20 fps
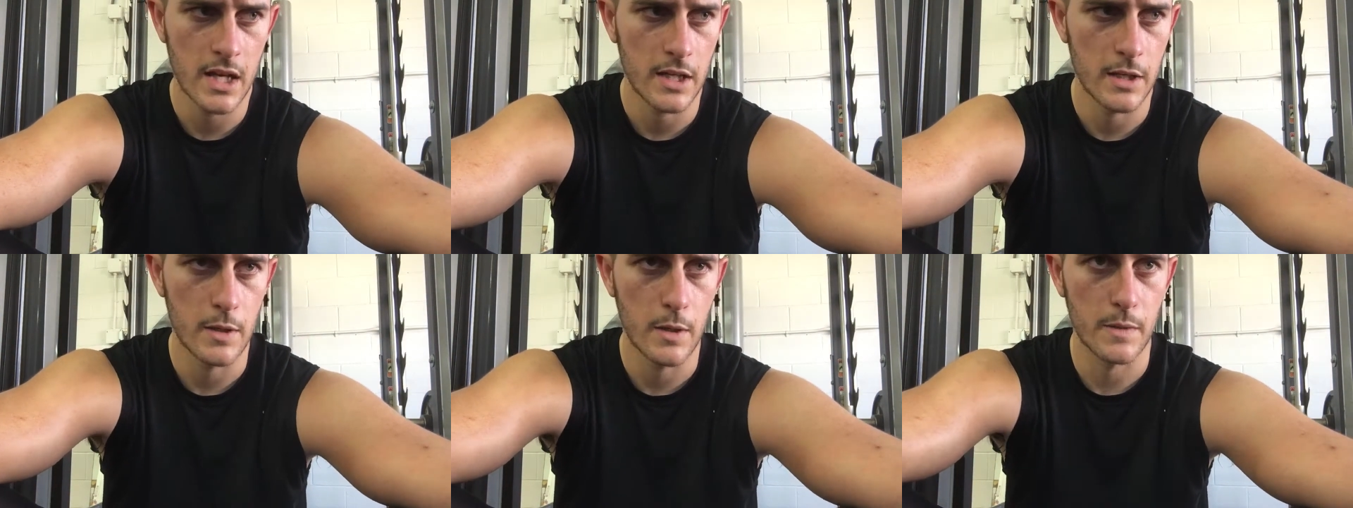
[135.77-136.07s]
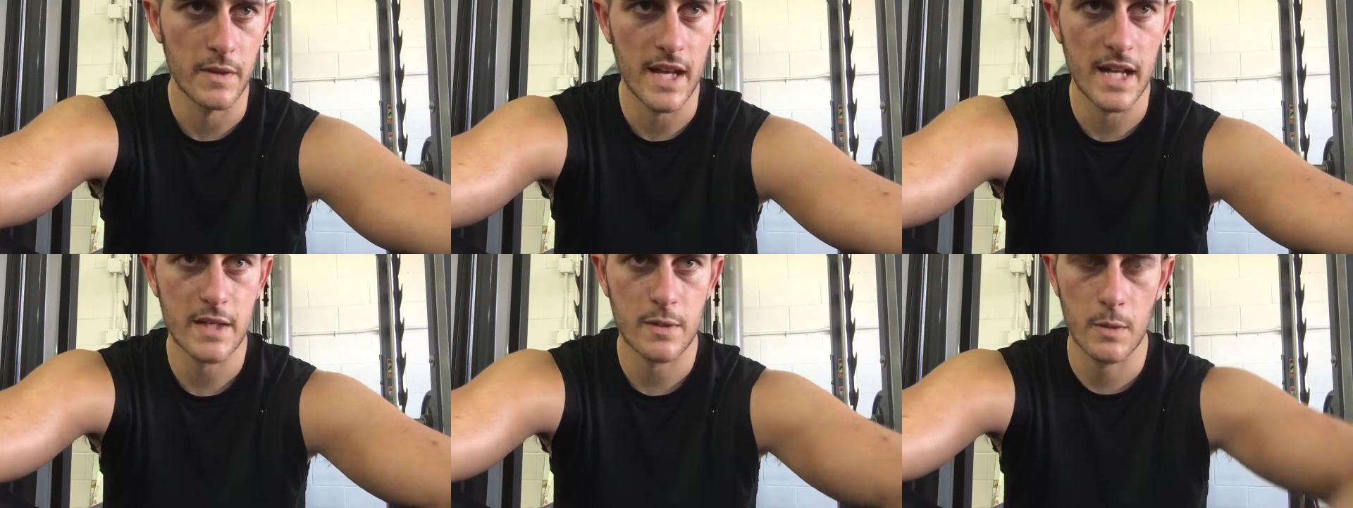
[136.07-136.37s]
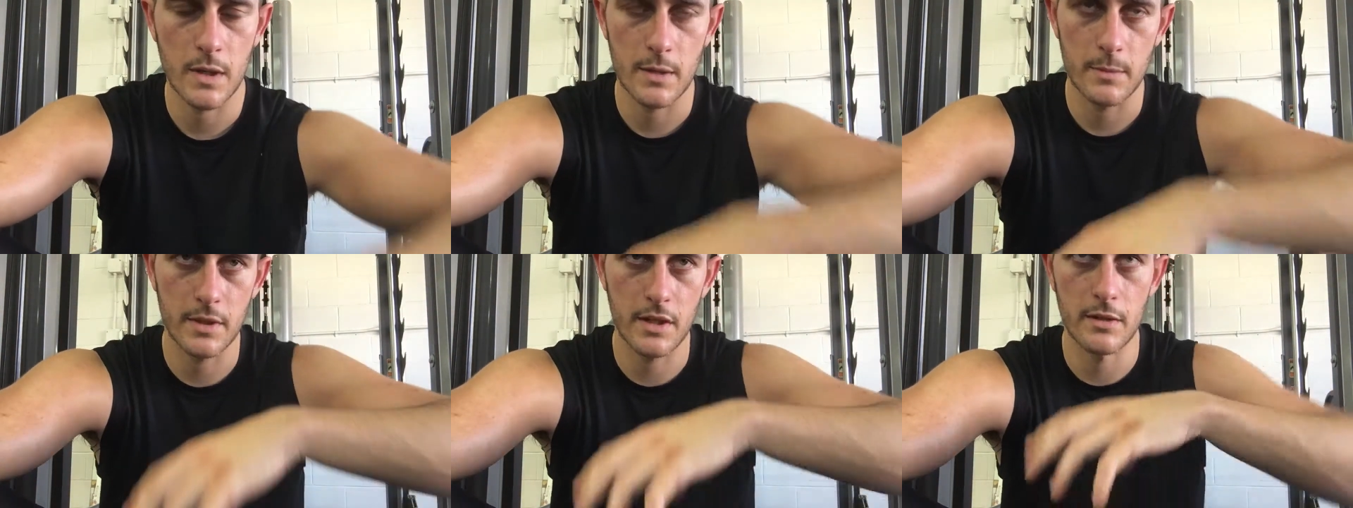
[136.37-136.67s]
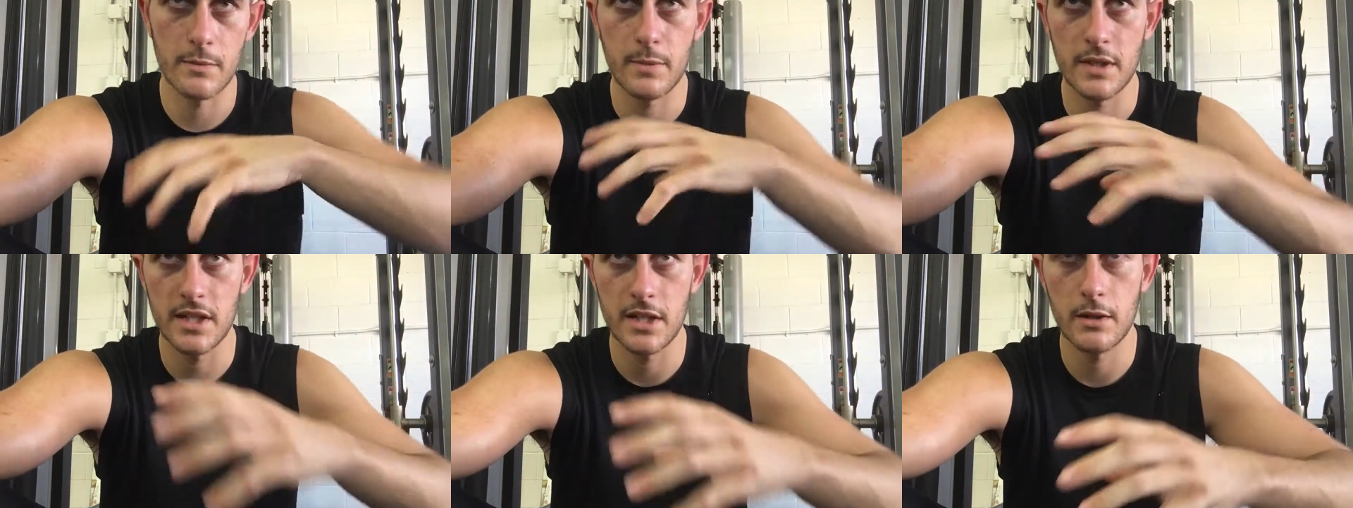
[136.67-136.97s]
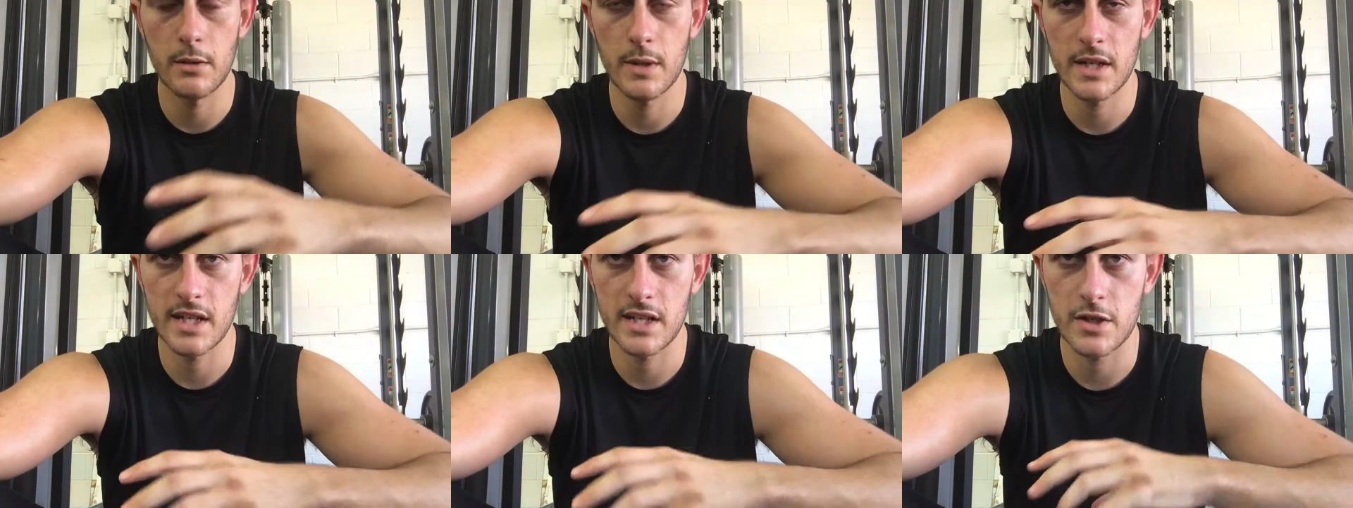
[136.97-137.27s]
you know, that's what I'm gonna be
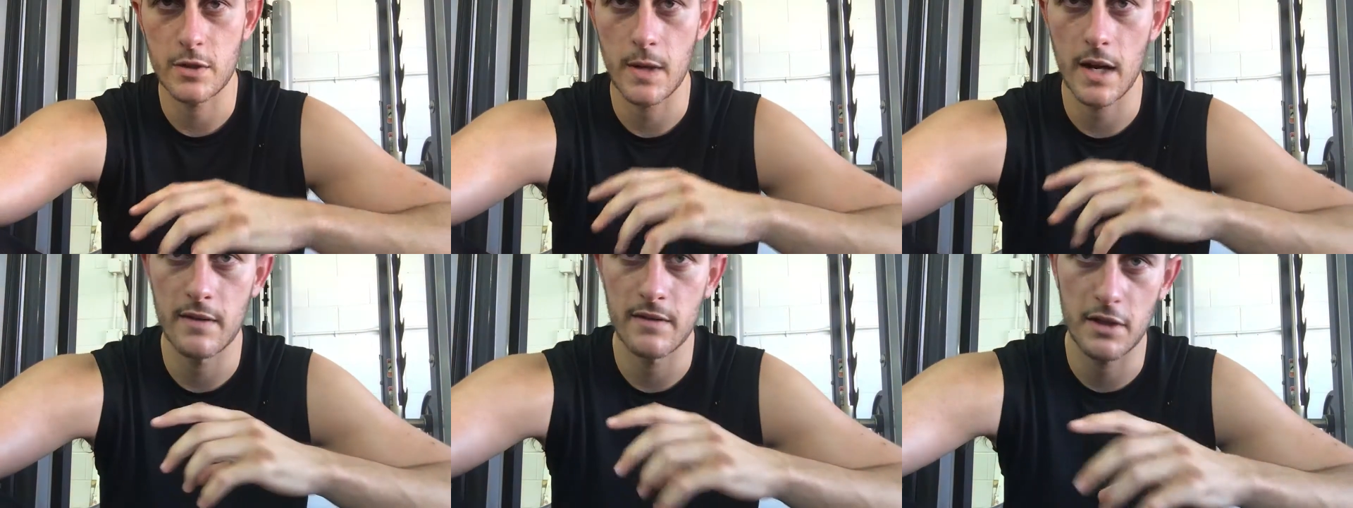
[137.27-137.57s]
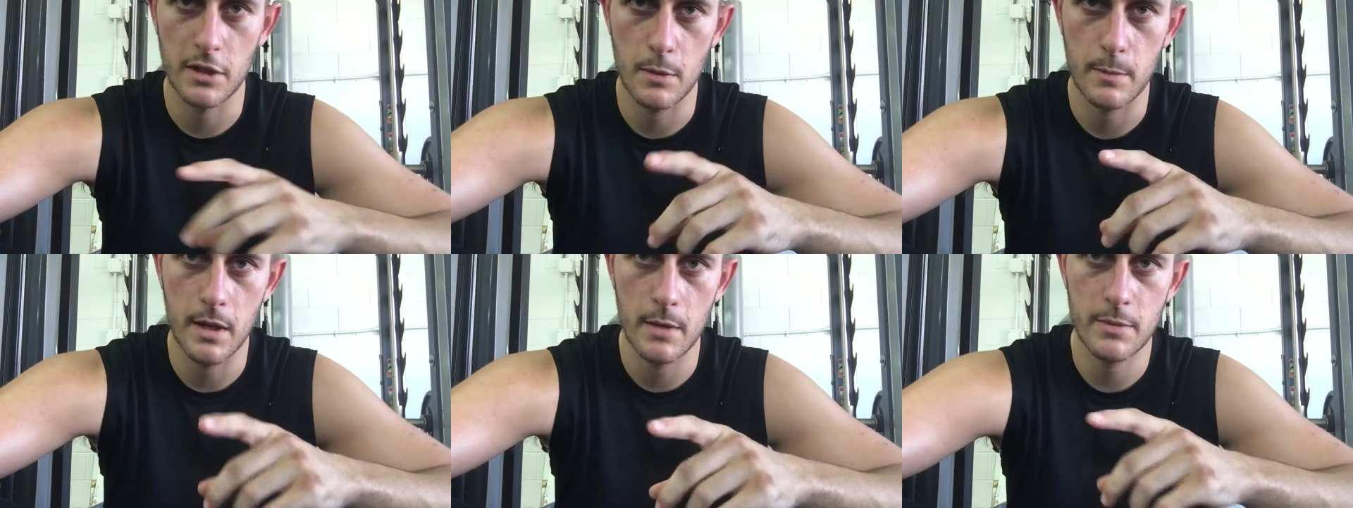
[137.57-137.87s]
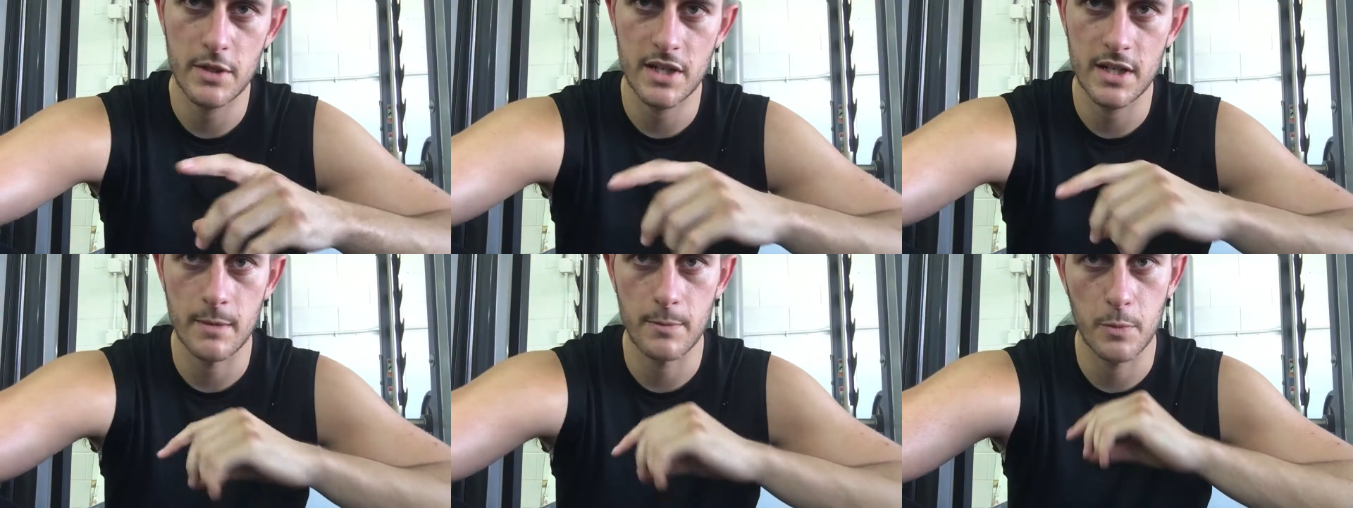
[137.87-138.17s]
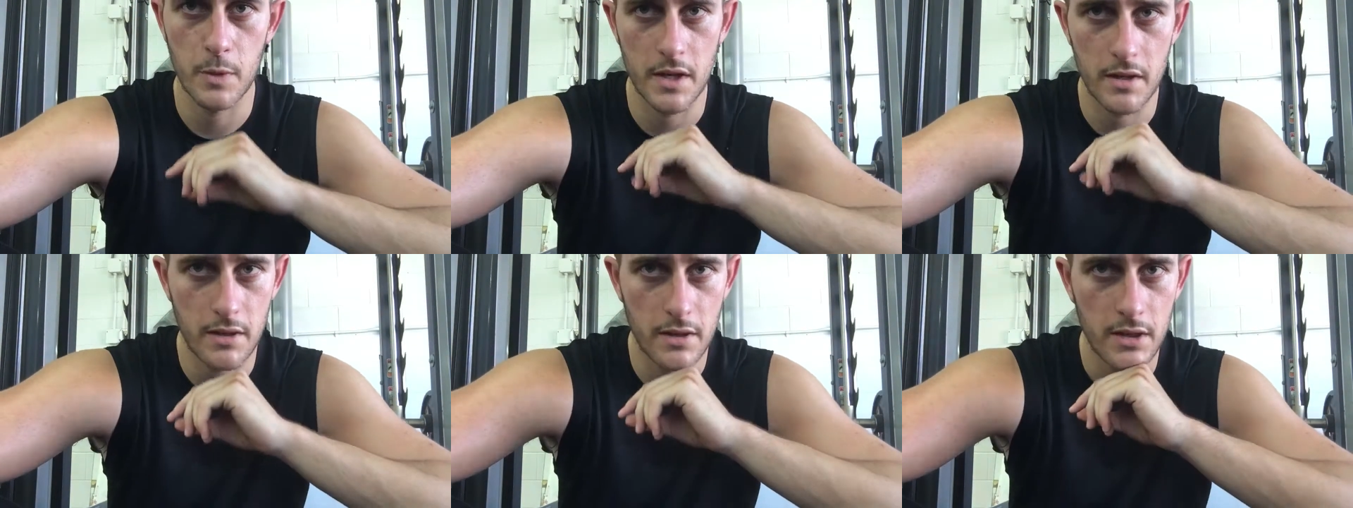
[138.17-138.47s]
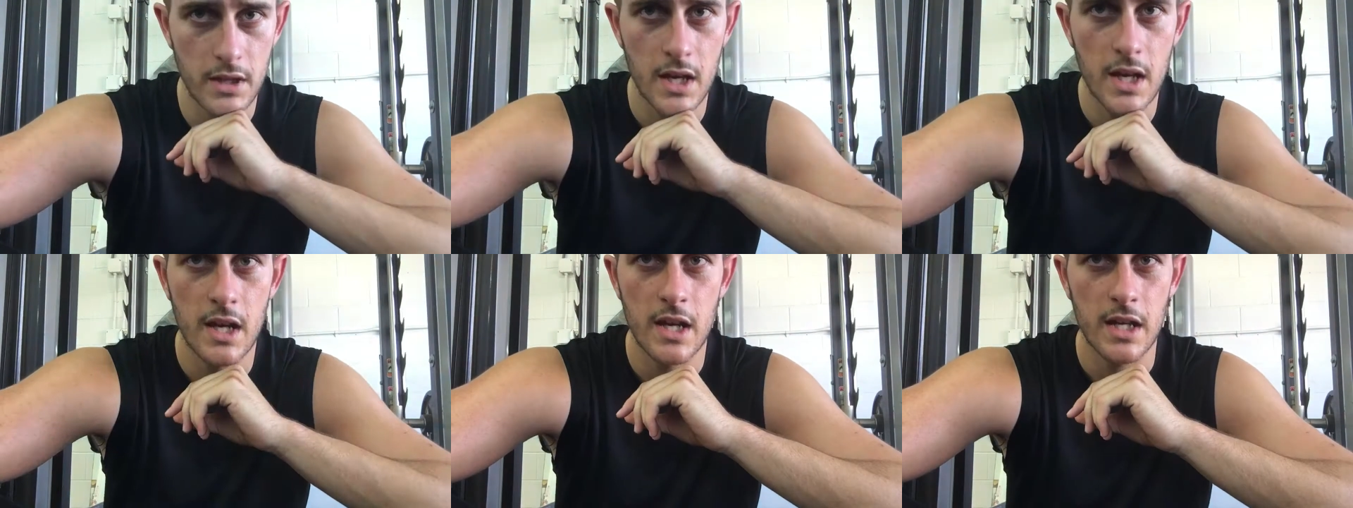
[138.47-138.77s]
doing, is driving your membership with,